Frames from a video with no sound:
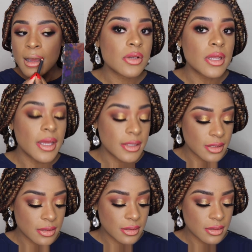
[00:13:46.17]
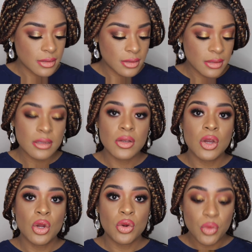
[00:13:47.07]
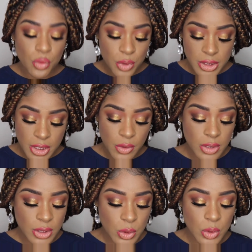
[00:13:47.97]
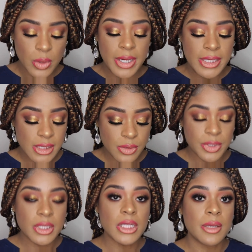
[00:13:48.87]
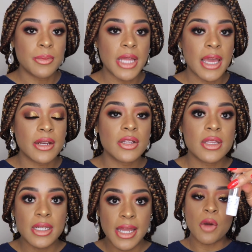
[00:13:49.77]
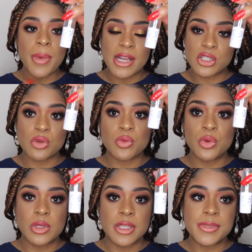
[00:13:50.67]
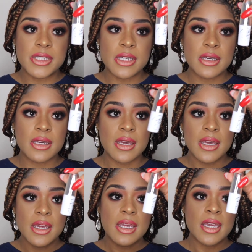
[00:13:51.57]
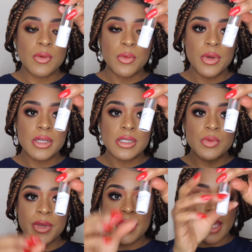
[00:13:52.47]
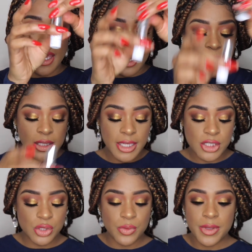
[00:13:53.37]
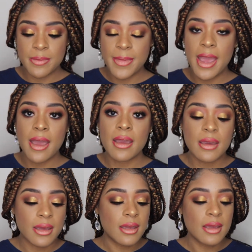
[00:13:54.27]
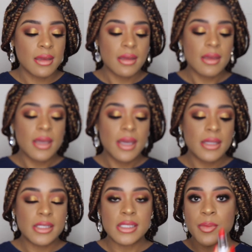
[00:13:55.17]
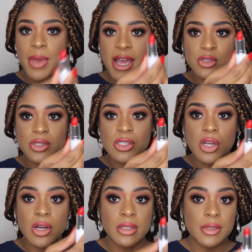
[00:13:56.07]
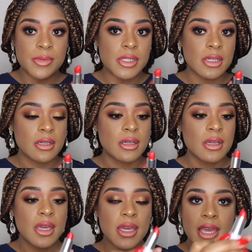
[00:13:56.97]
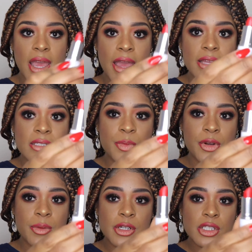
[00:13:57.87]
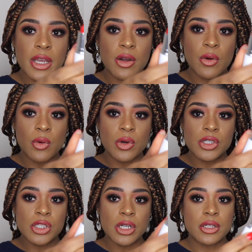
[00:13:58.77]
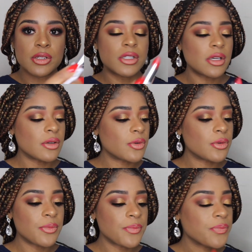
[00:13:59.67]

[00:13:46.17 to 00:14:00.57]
I like to really go a little crazy with the lip liner. The Nail Patrick Woo lipstick. It was with a collection with MAC, and this is a Patrick Star lipstick. It has pretty much like an orange undertone,